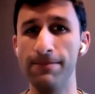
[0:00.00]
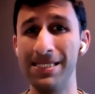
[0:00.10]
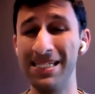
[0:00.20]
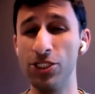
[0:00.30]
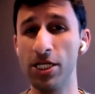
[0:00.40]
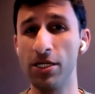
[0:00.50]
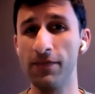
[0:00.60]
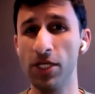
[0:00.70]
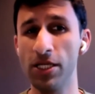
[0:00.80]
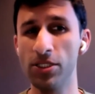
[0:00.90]
Degenerative
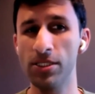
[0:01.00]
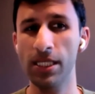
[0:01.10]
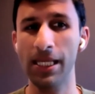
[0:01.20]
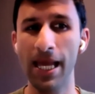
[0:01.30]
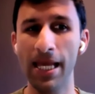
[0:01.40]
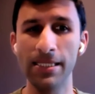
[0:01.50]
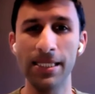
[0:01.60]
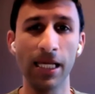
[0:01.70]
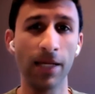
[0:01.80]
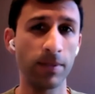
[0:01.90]
changes can
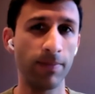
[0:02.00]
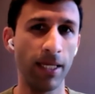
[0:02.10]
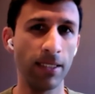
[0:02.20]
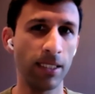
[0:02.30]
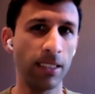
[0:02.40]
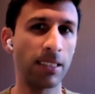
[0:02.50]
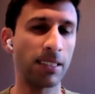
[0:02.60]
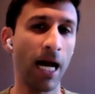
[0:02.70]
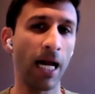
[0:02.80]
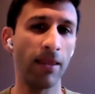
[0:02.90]
take up space
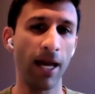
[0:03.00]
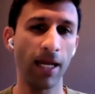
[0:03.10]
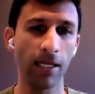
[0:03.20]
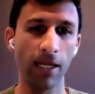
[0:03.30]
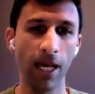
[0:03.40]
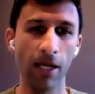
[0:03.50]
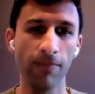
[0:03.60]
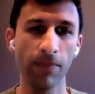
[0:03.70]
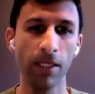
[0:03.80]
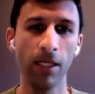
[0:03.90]
inside that
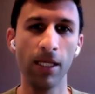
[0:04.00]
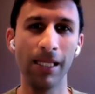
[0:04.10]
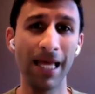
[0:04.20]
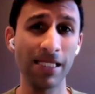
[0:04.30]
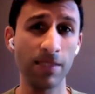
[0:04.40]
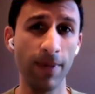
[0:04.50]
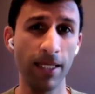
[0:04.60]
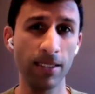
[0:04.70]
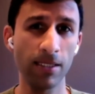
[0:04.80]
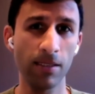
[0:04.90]
canal. Less
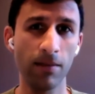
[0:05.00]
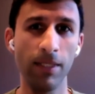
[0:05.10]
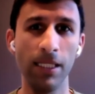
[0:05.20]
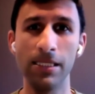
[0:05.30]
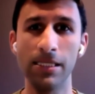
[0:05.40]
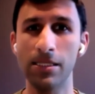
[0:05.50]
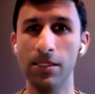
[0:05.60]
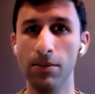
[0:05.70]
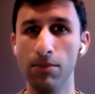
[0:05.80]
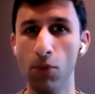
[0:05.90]
space means
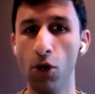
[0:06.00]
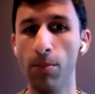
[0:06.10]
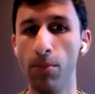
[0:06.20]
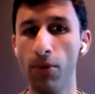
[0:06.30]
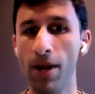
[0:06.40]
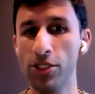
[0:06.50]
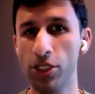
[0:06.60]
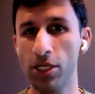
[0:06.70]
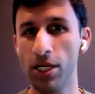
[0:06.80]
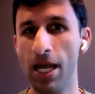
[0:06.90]
more
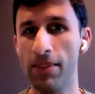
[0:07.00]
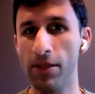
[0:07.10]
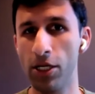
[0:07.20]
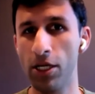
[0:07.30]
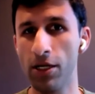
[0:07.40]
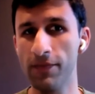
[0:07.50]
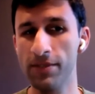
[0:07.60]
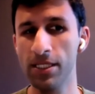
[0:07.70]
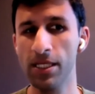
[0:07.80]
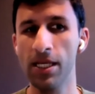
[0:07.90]
pressure on the
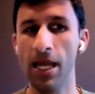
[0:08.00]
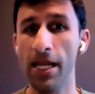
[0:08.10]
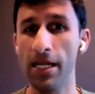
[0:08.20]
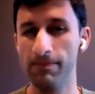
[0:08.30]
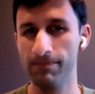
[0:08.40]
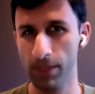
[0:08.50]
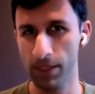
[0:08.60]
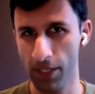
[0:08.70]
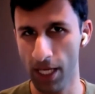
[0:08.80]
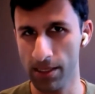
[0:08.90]
nerves and
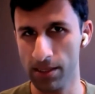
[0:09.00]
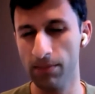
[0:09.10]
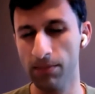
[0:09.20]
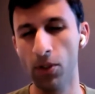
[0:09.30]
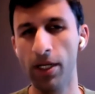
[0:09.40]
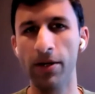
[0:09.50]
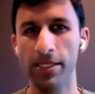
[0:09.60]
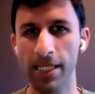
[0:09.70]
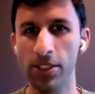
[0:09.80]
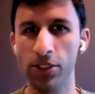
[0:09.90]
thus more
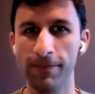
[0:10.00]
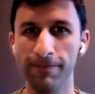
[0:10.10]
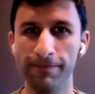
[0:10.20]
irritation.